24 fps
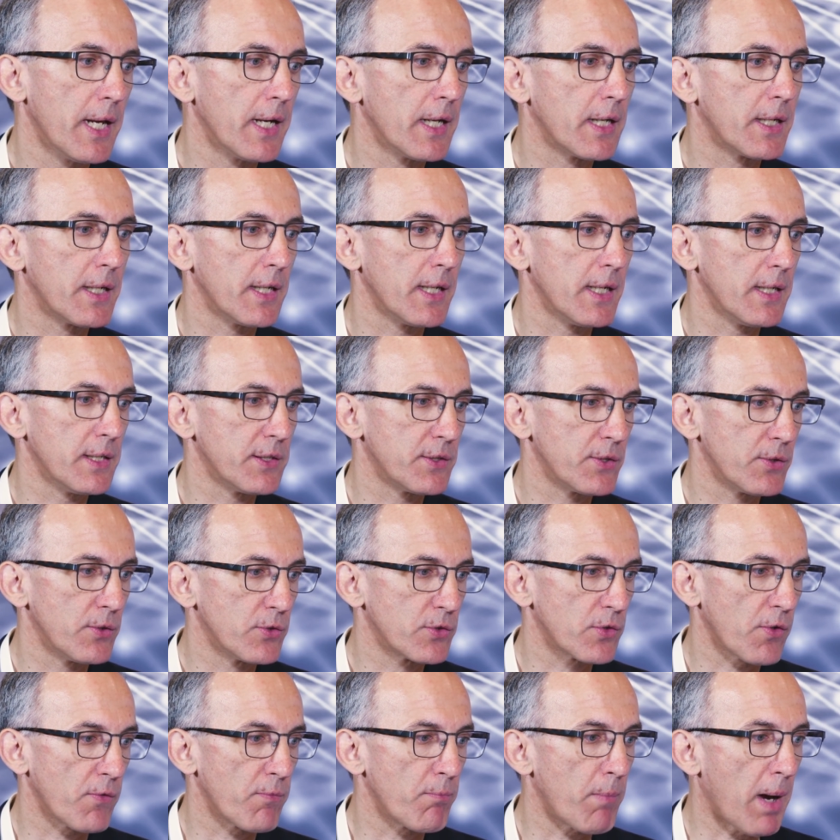increased
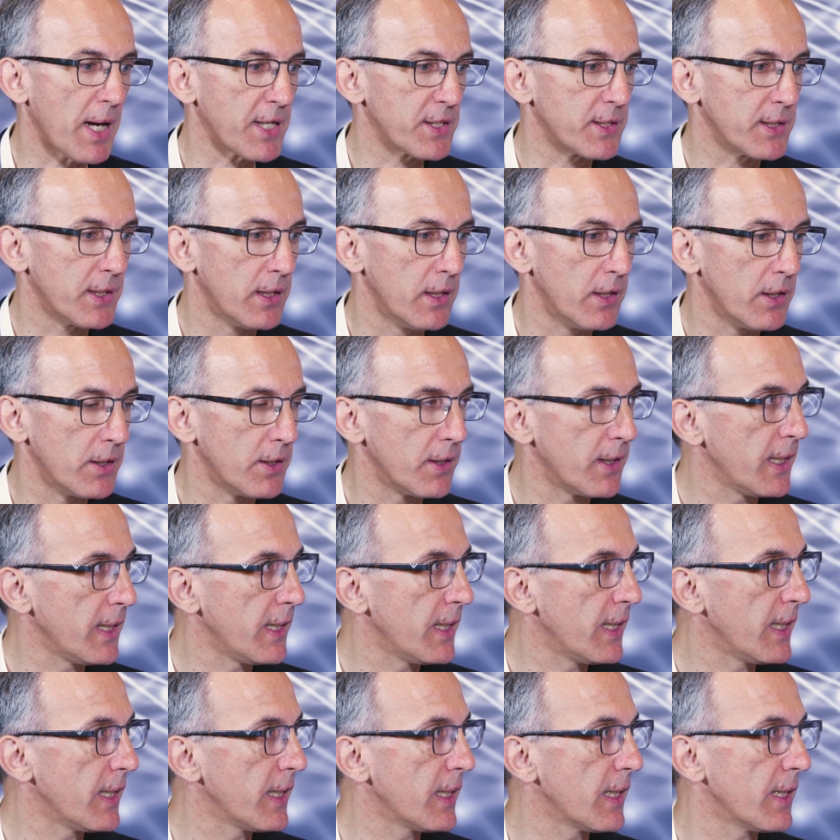use of machine
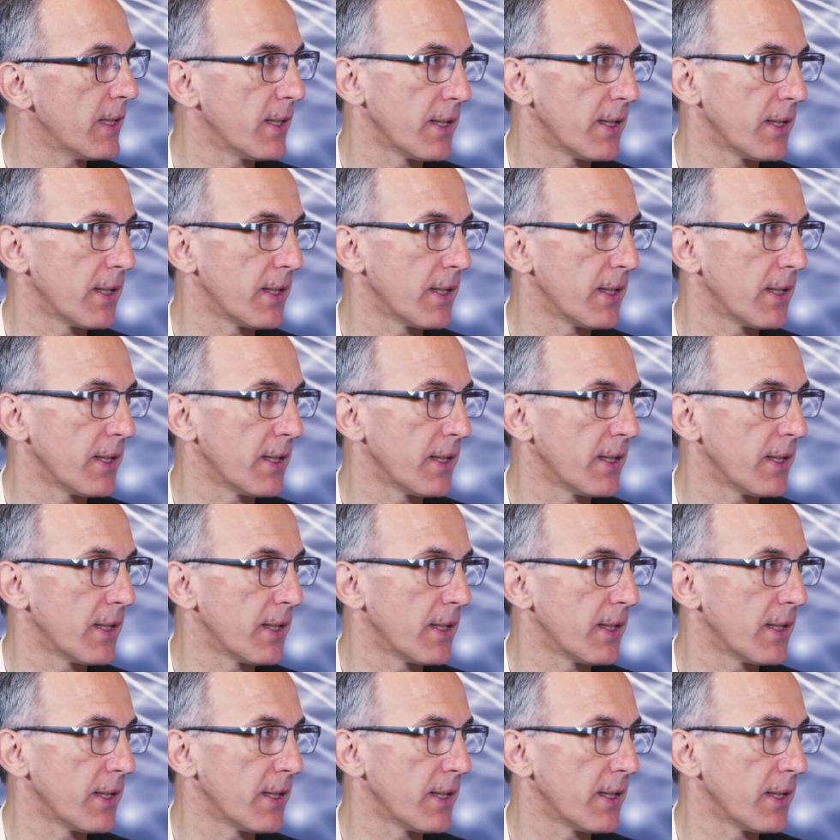learning.